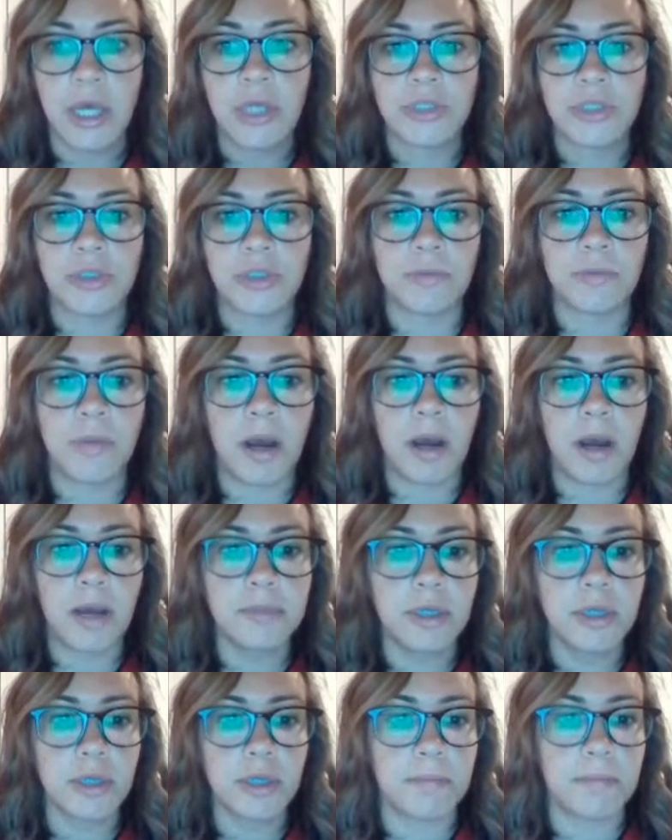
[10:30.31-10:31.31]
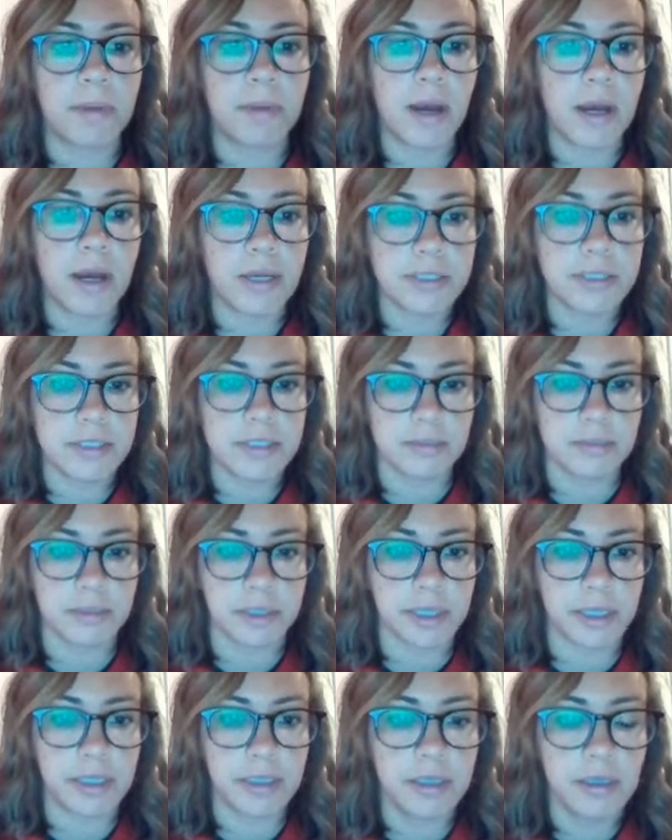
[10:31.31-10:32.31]
So mom could
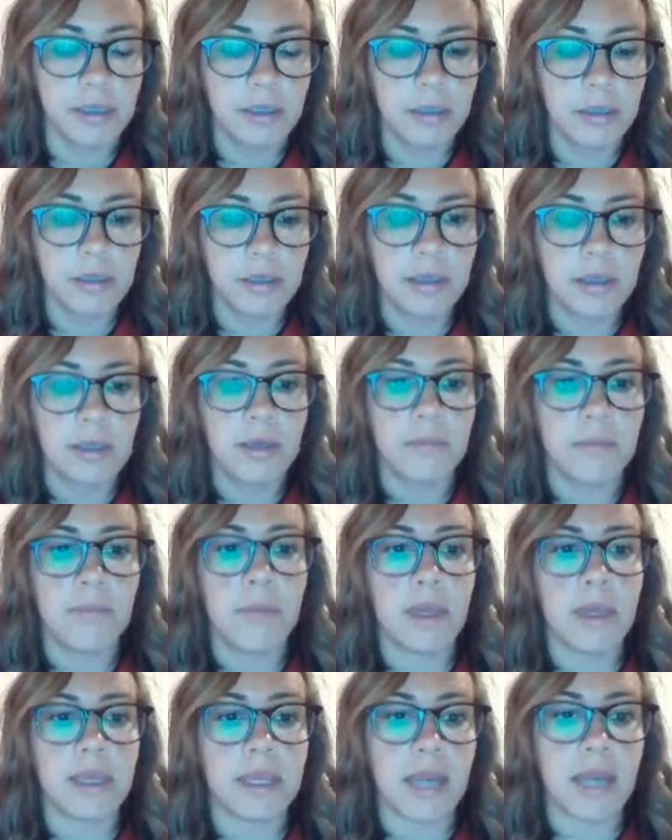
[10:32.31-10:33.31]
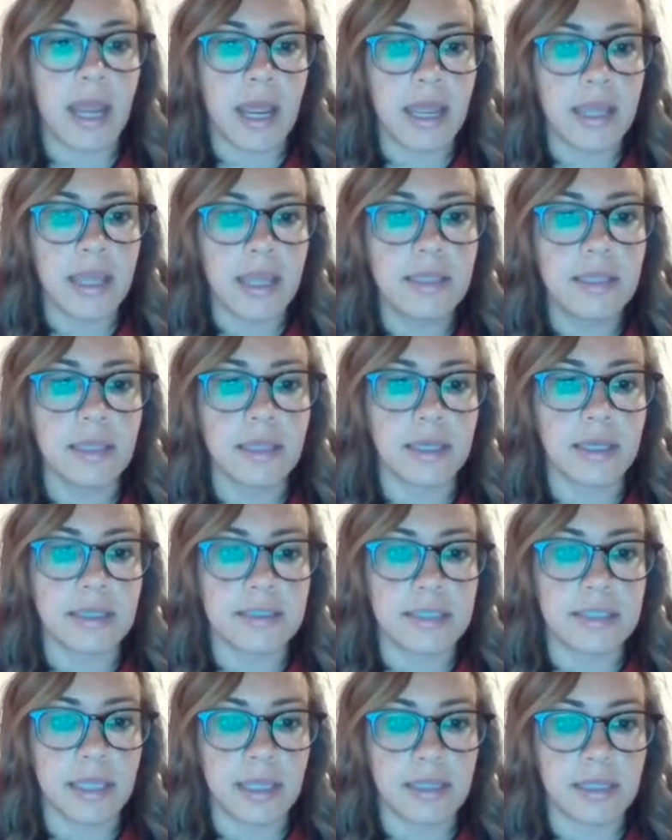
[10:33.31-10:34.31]
possibly make an egg that
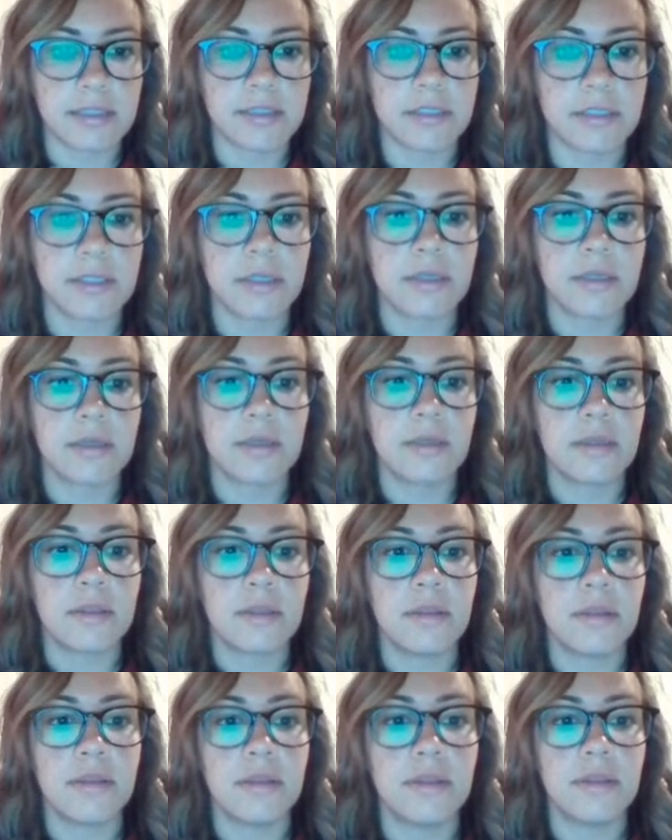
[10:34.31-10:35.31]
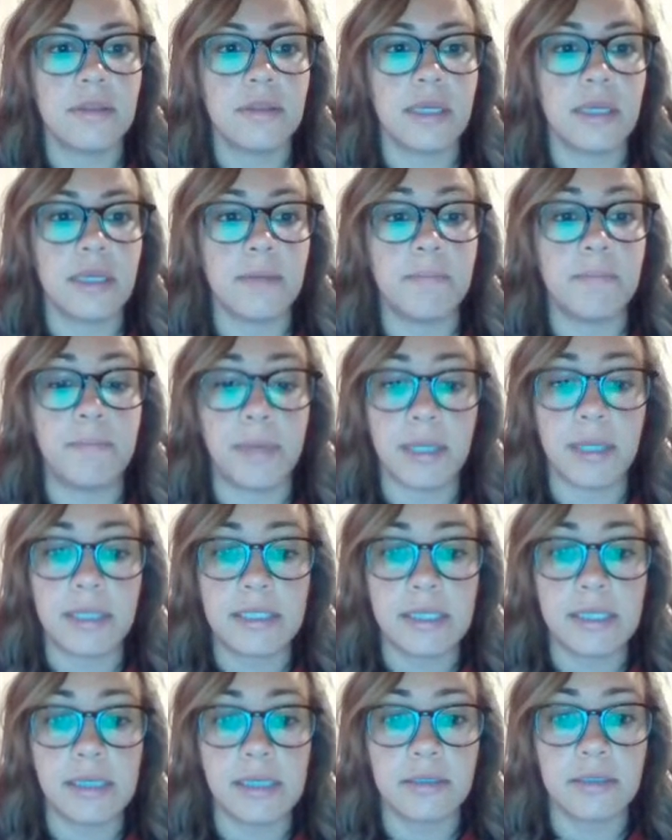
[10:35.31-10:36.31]
contains the big
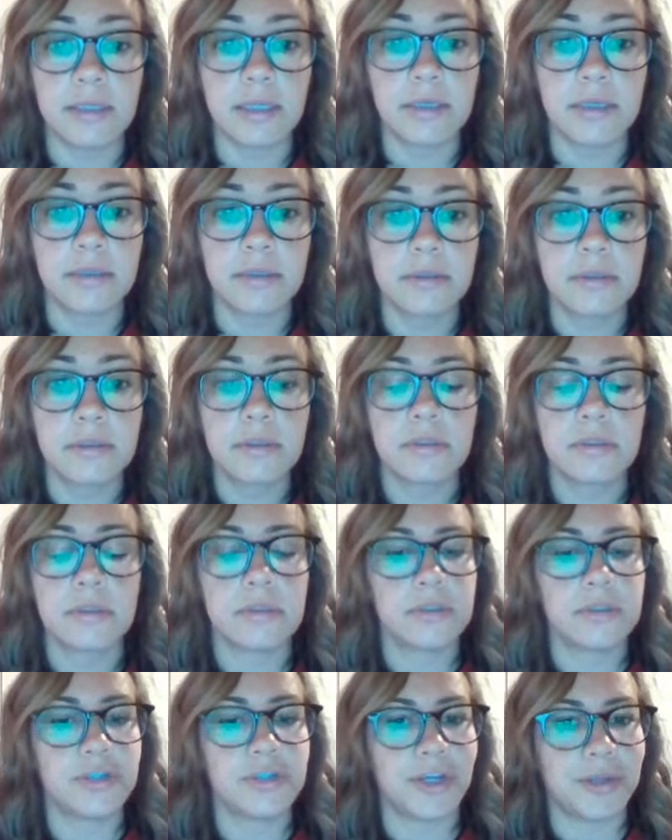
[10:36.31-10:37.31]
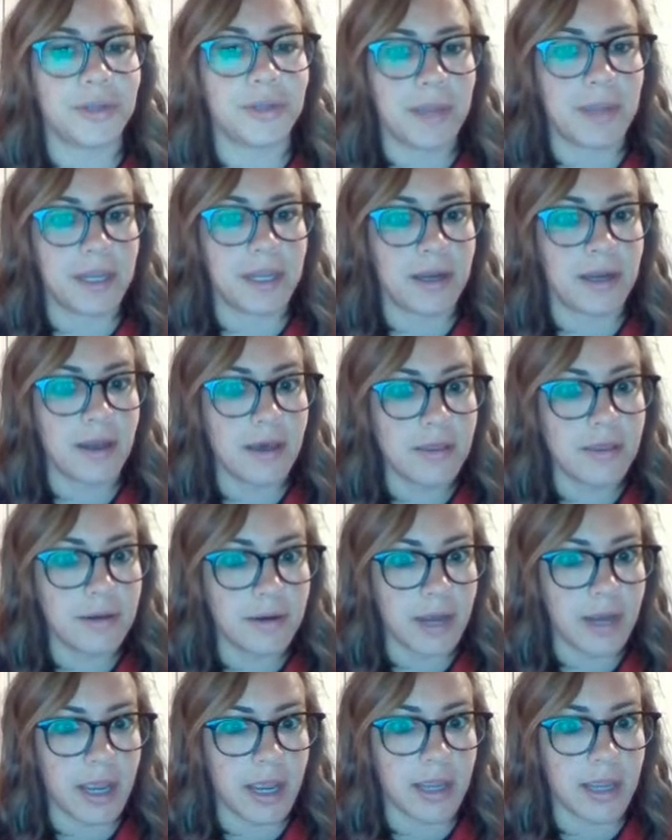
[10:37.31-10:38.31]
D allele. She could make
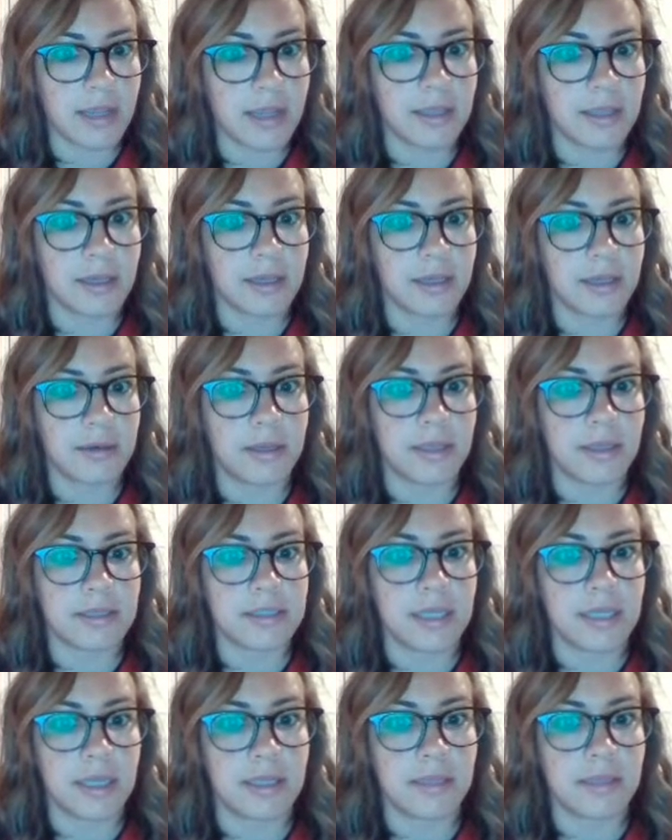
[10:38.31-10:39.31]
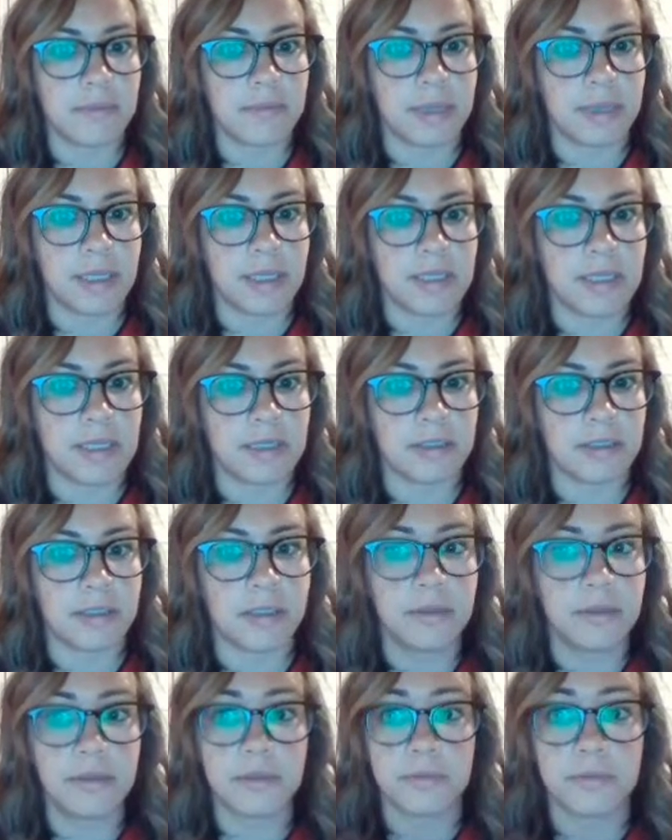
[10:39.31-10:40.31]
another egg that could contain the big D
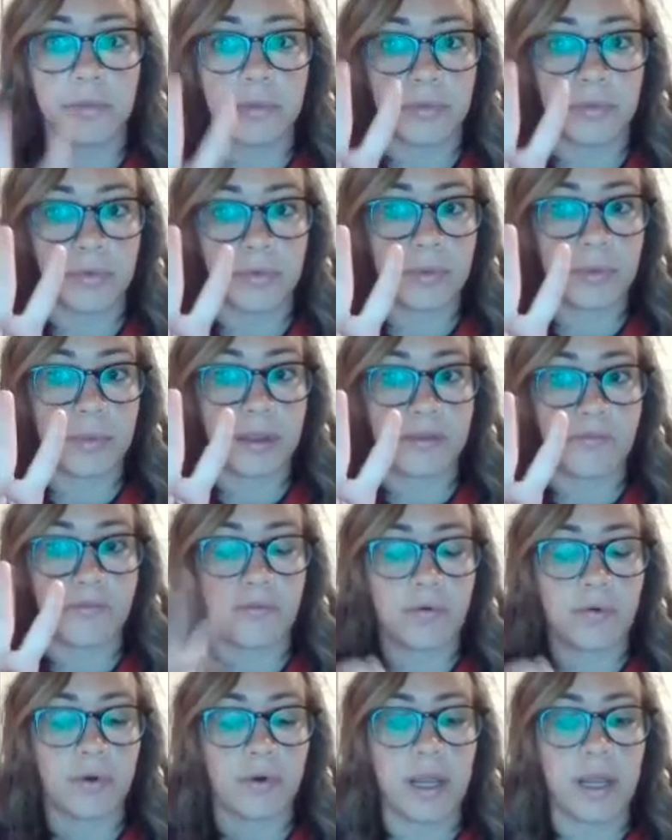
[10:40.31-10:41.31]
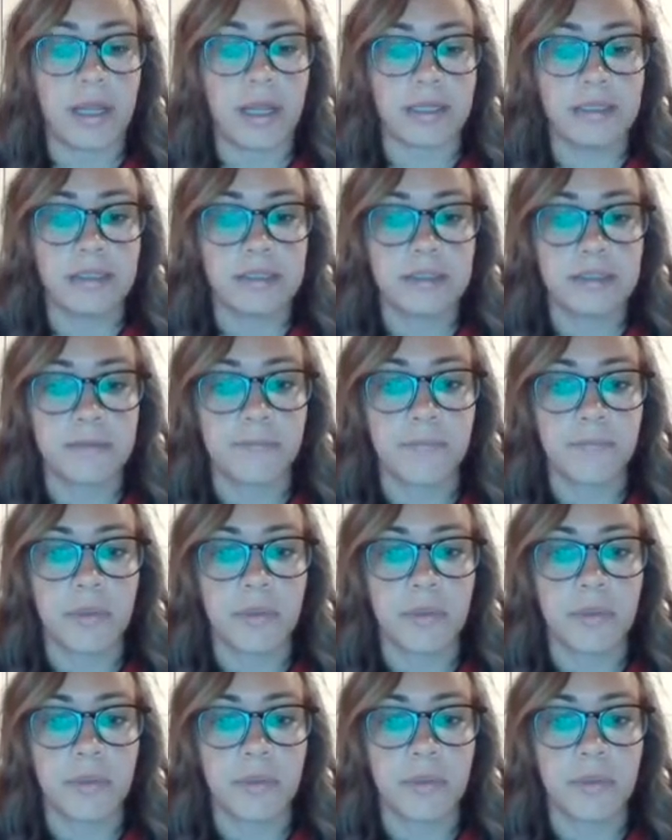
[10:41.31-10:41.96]
allele, because remember we make 4 eggs.